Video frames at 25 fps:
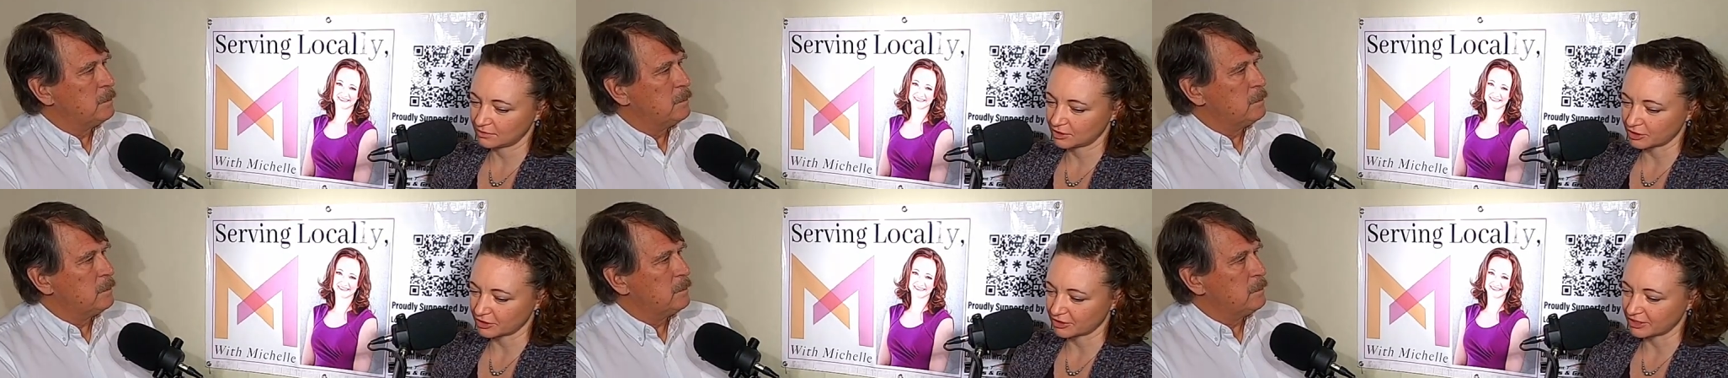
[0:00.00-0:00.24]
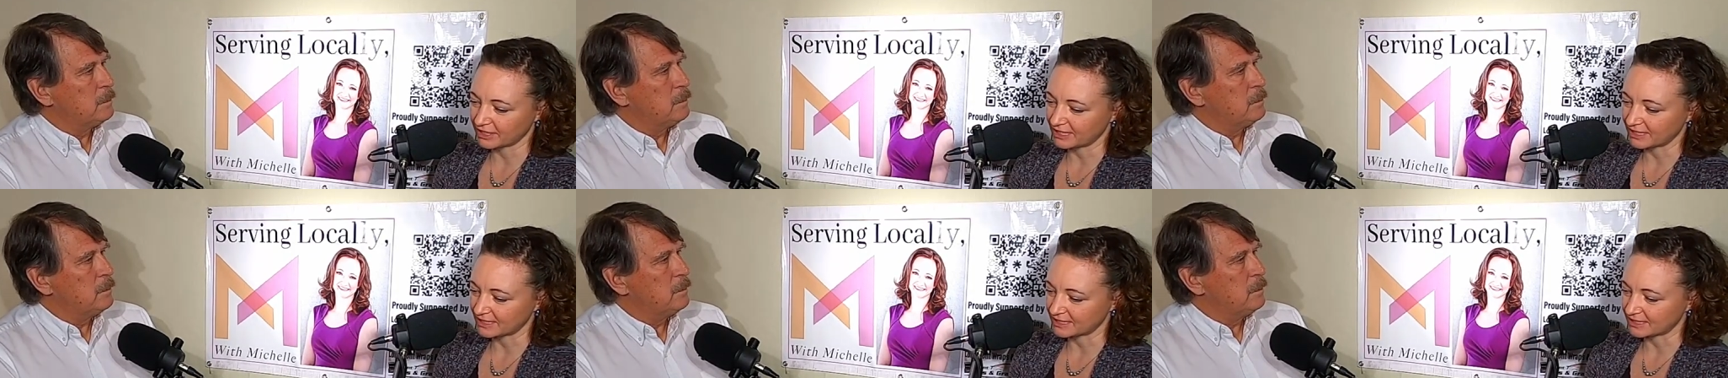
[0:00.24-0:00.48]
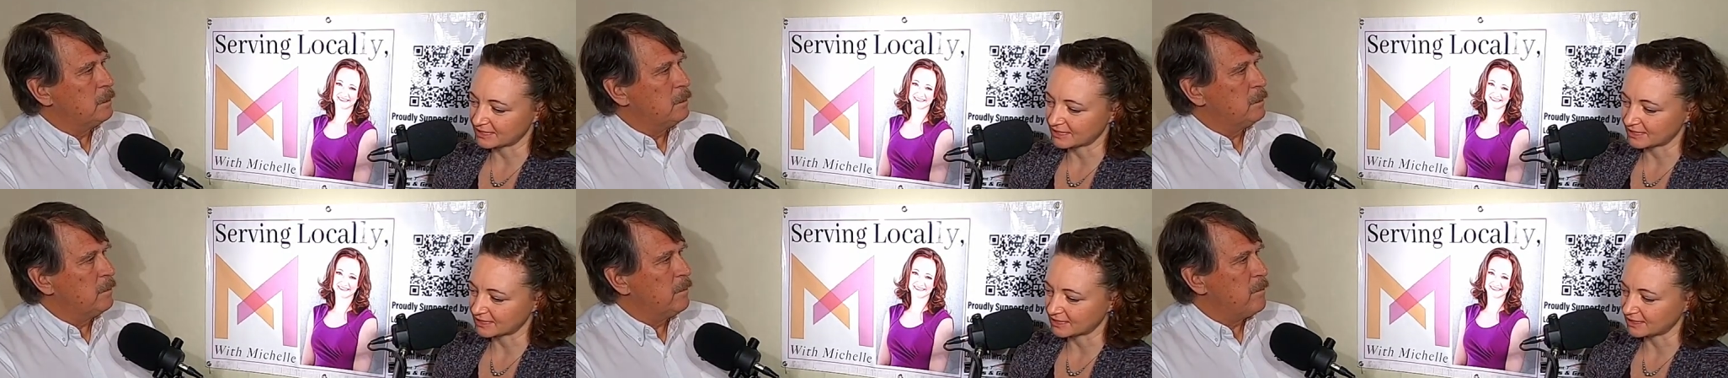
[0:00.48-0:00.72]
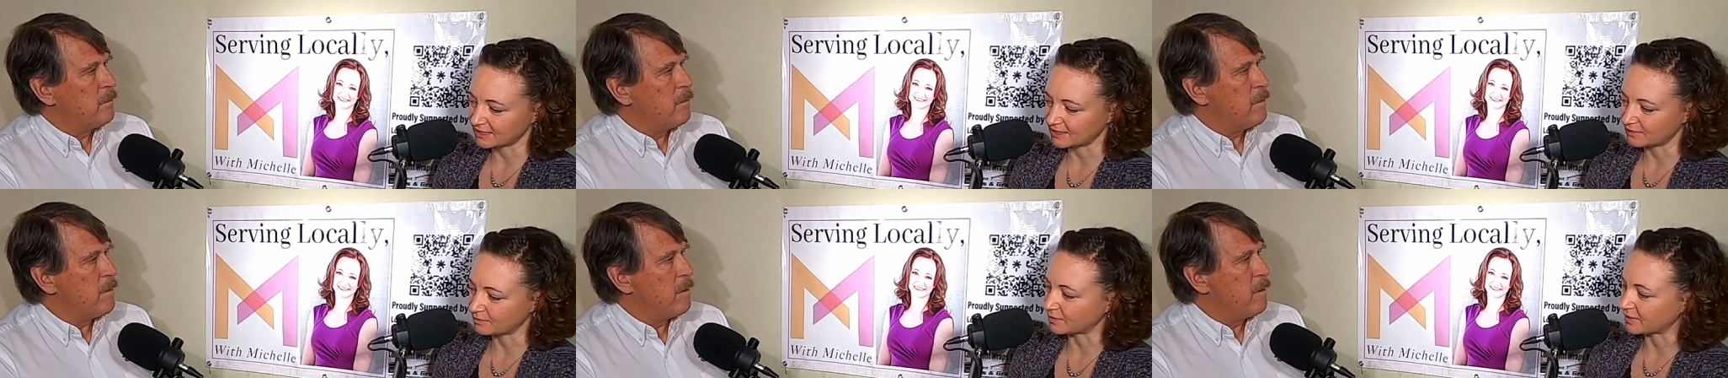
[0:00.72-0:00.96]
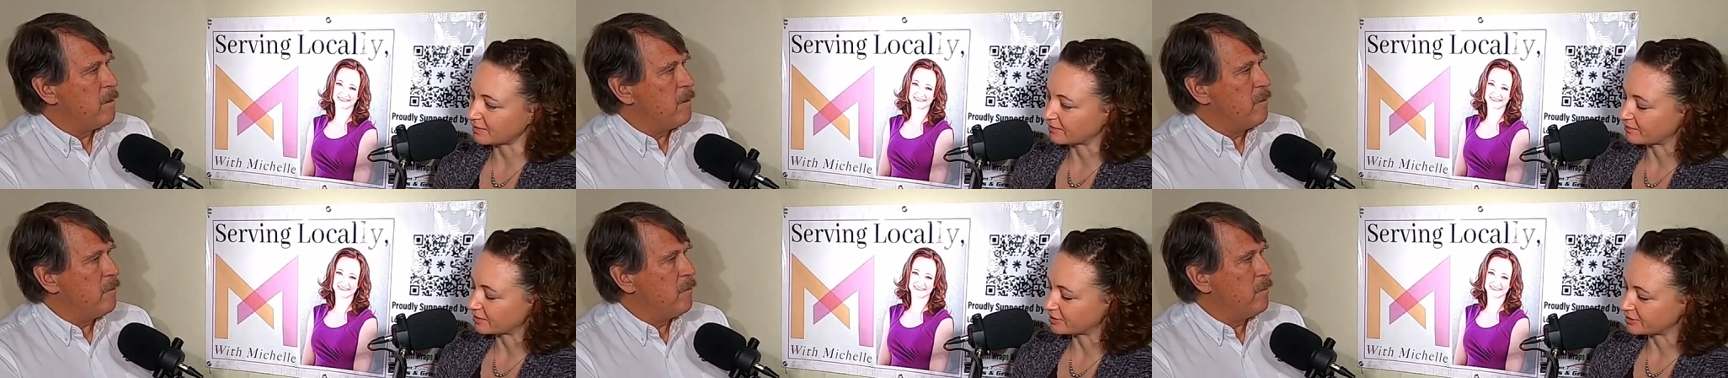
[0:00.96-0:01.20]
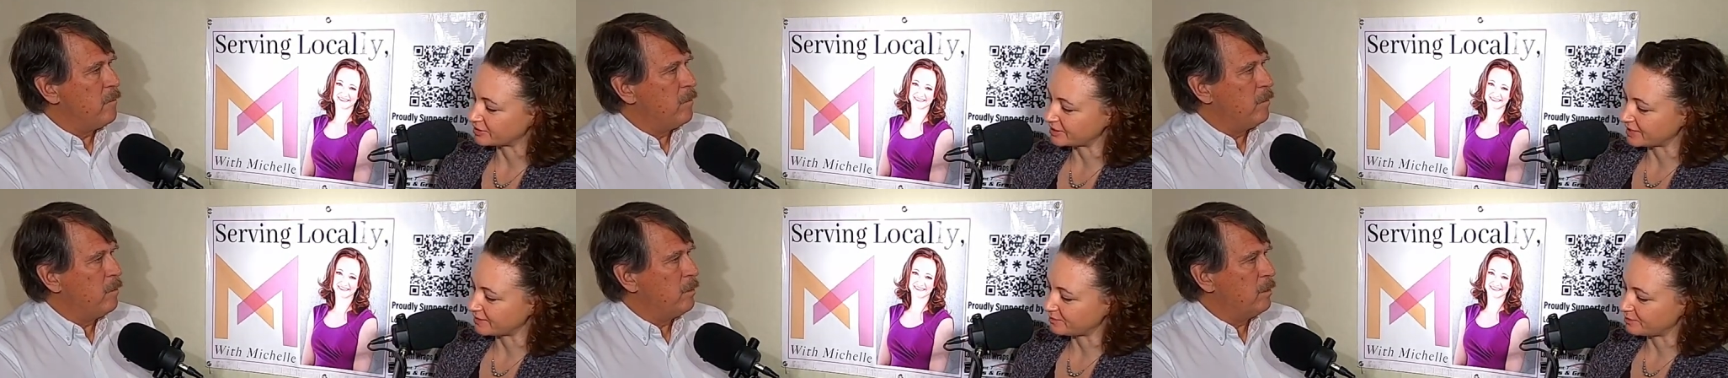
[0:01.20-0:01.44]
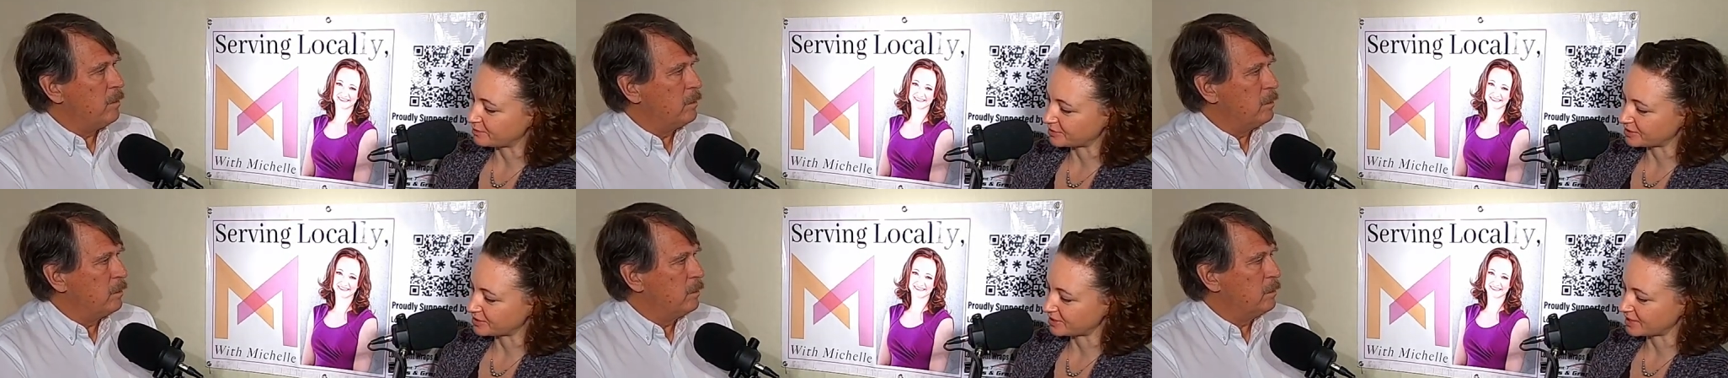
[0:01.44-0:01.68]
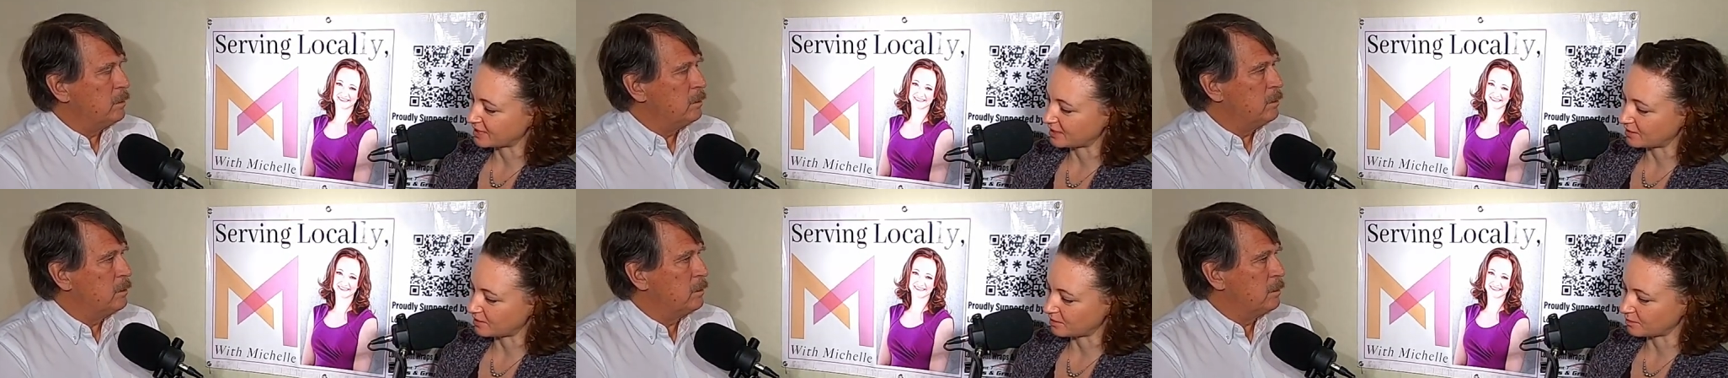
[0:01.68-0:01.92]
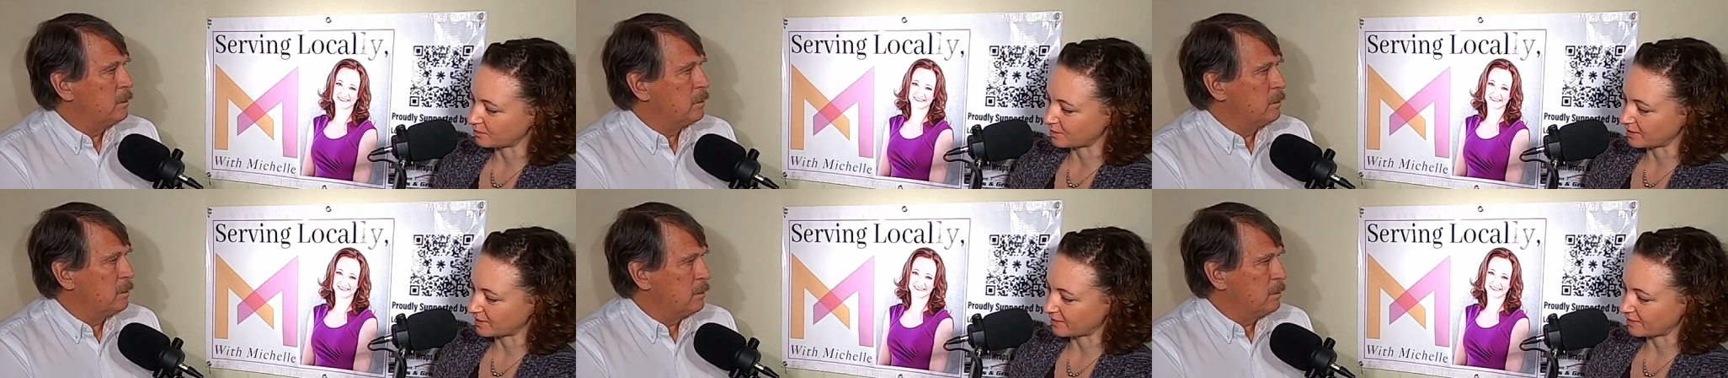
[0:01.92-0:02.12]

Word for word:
Speaker 1: 30 to 60 whatever you said percent or